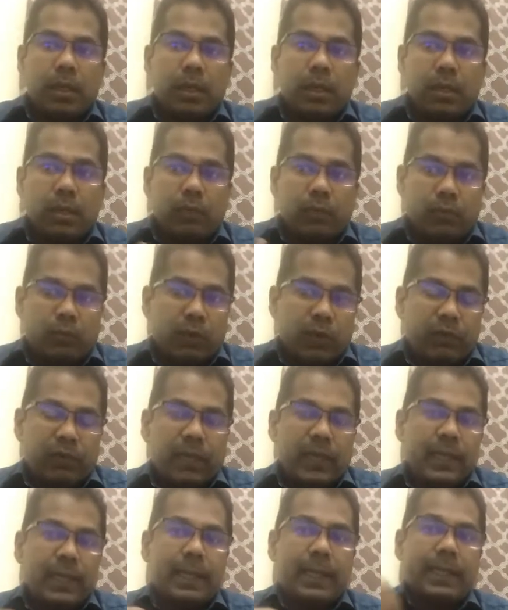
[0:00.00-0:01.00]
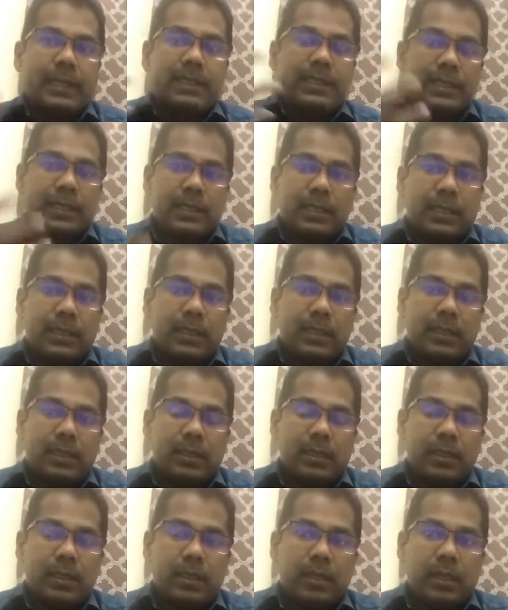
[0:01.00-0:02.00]
When we increase it,
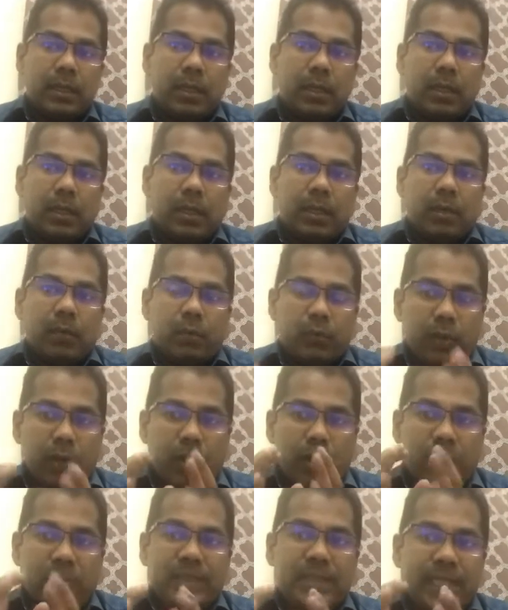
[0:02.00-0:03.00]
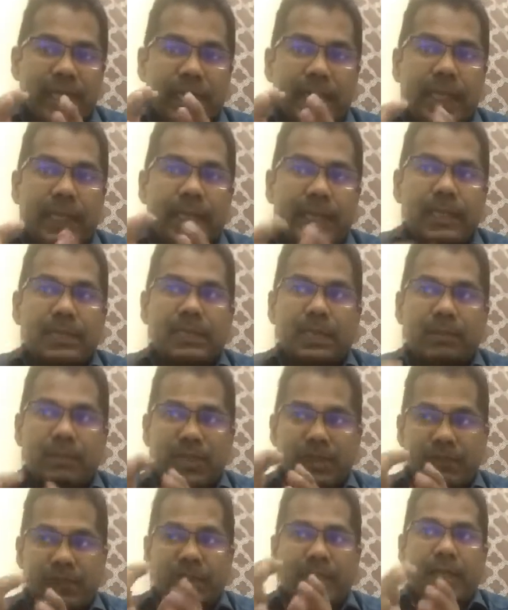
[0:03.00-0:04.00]
we always indicate something
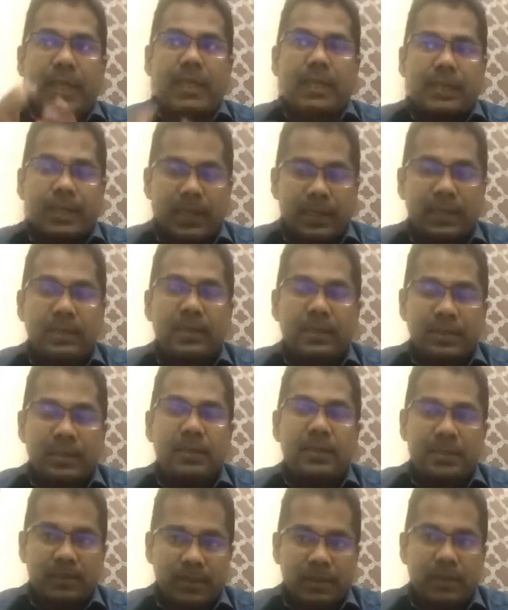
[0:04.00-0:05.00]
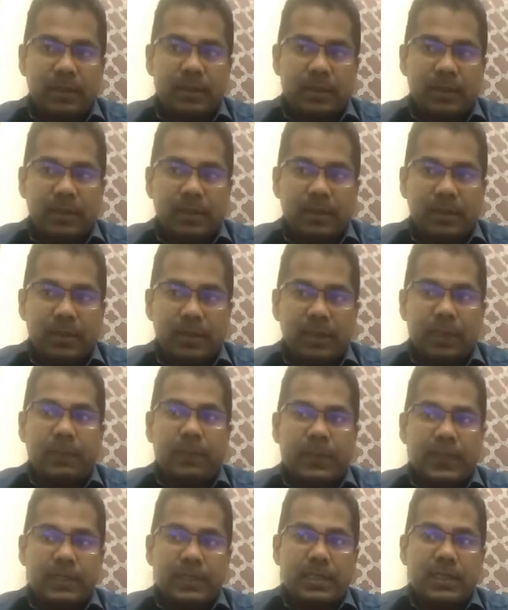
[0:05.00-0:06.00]
with that, right? In the
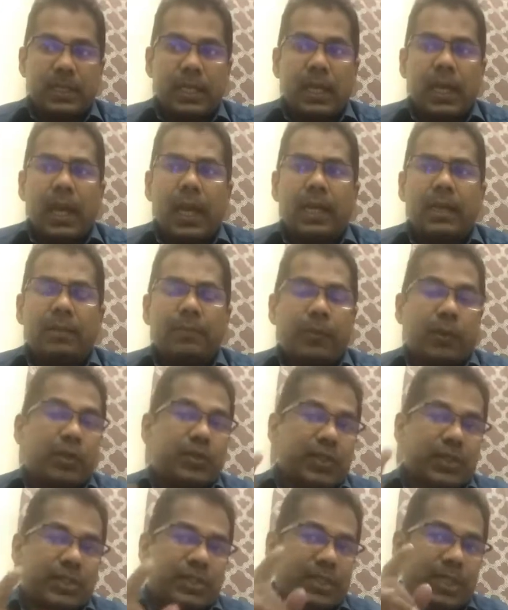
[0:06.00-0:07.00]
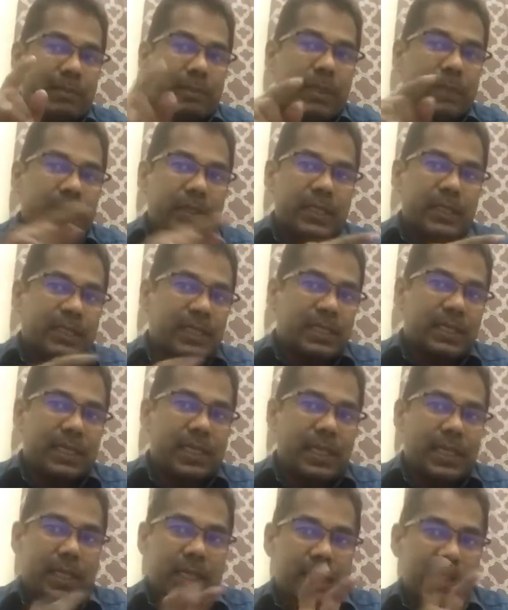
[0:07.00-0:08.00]
pace. And projection, maybe this is the
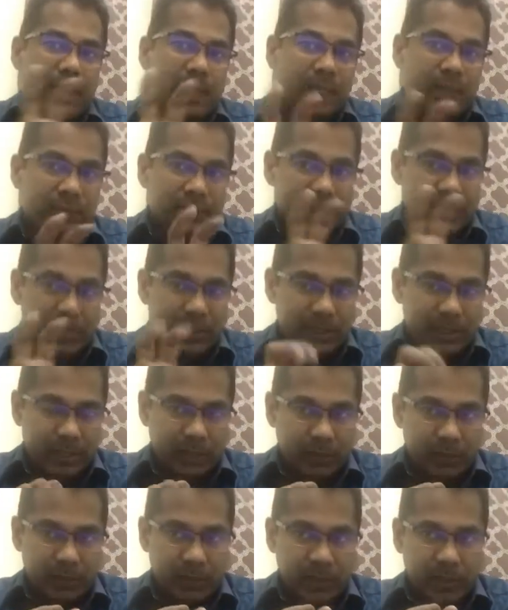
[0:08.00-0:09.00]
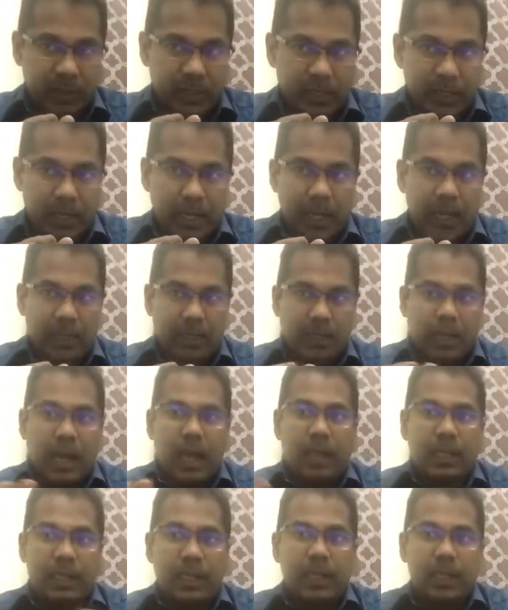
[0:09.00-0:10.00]
area which we are
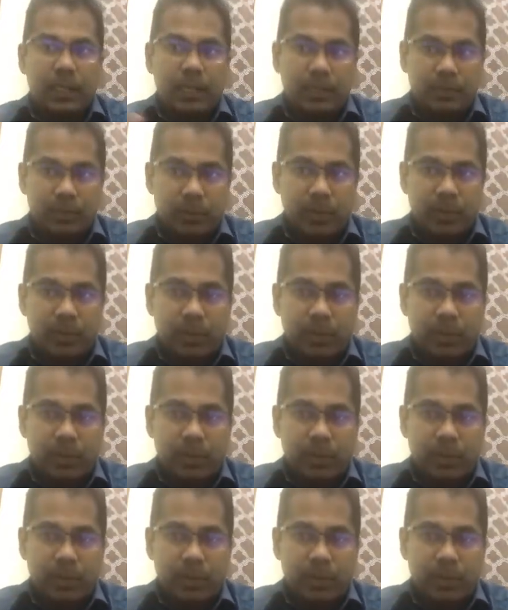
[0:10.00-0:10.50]
unclear about